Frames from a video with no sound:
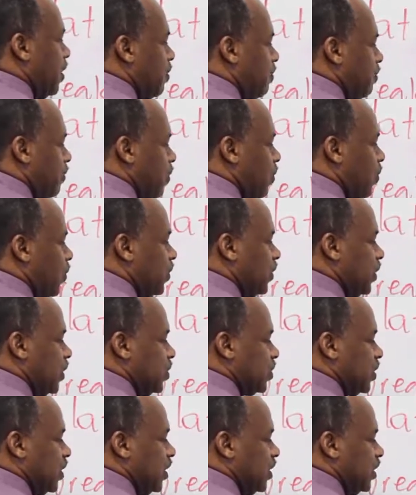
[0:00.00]
But look
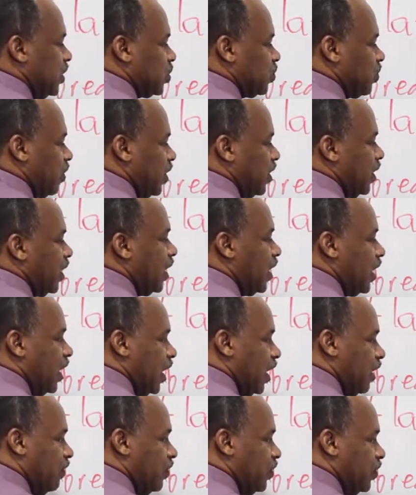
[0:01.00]
this, this one.
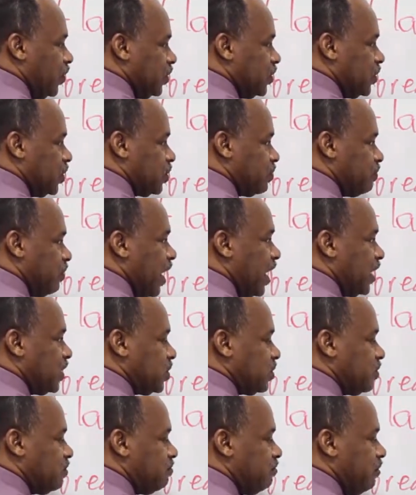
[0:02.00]
Even though it is past,